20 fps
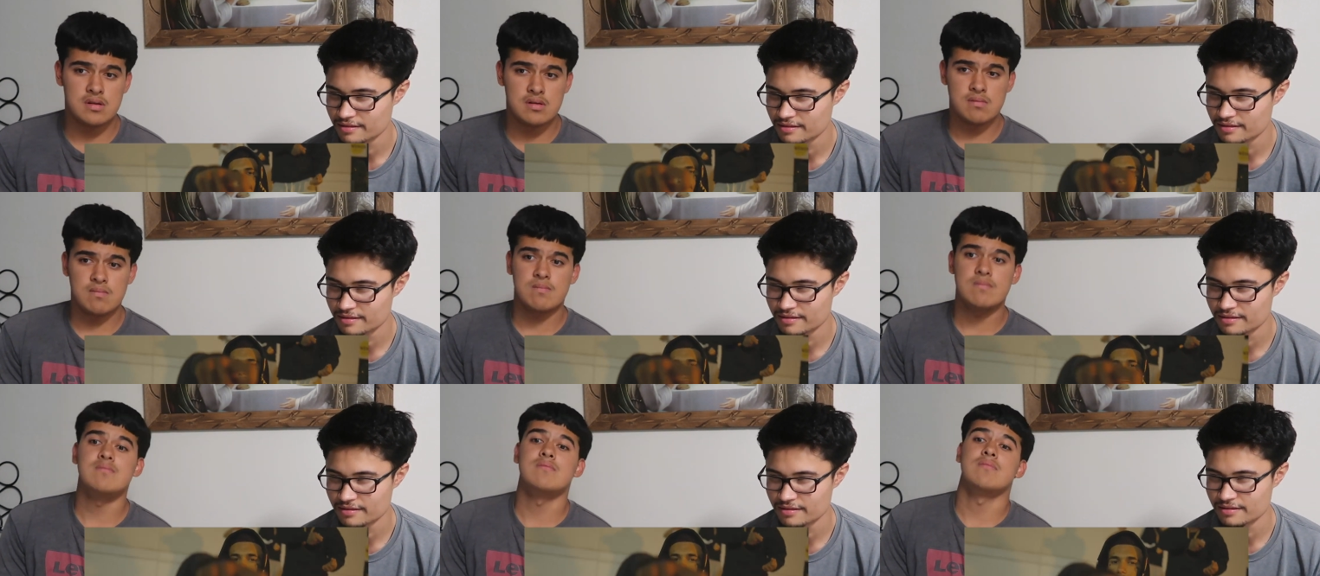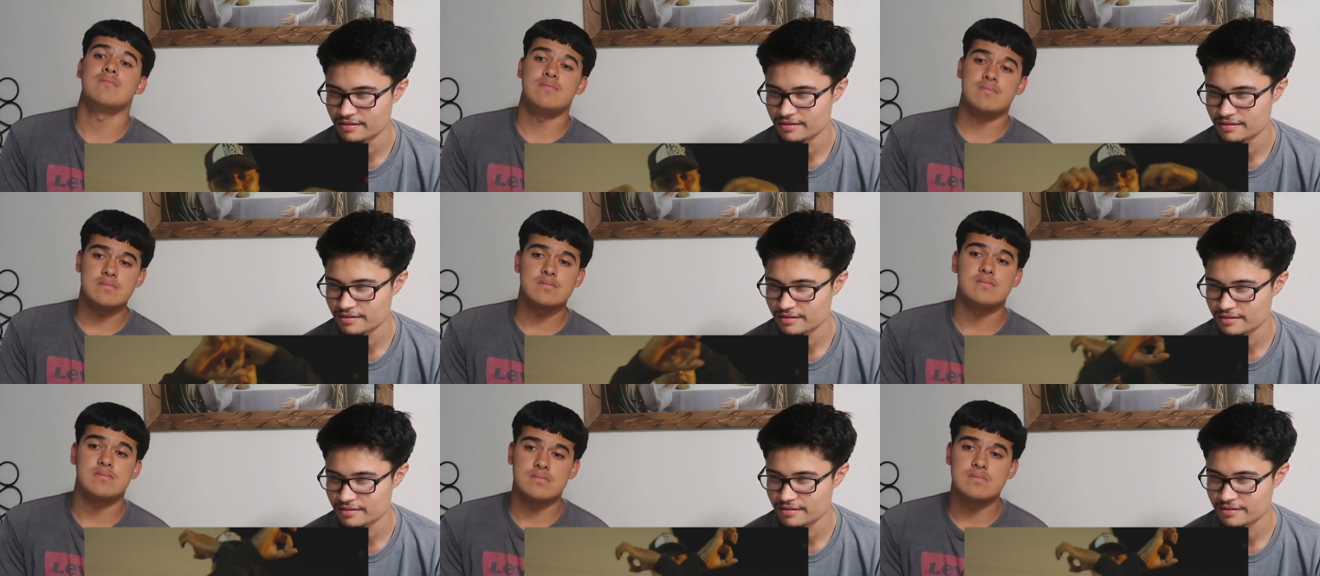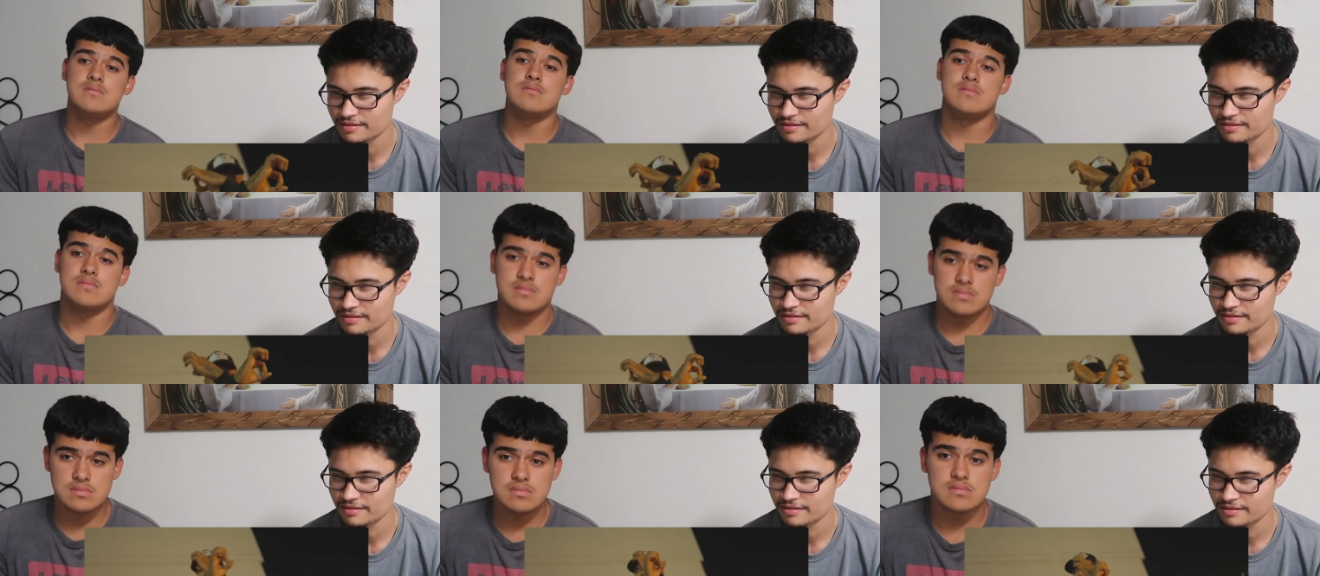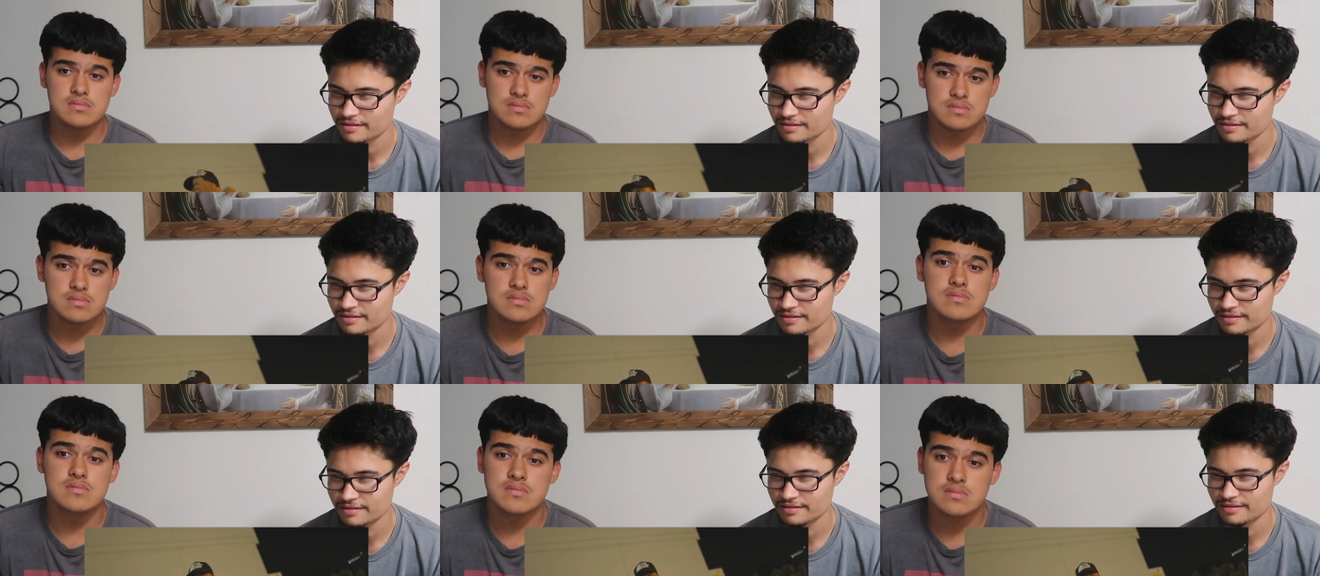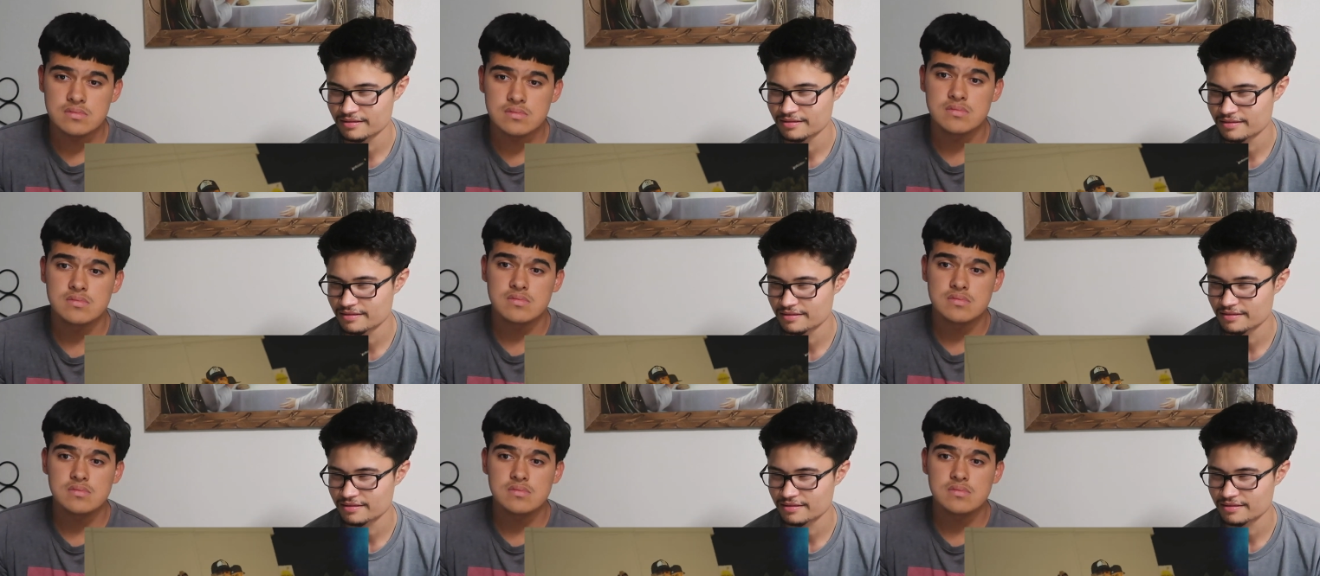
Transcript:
Speaker 1: a gang, Grammy gang, I'm a chip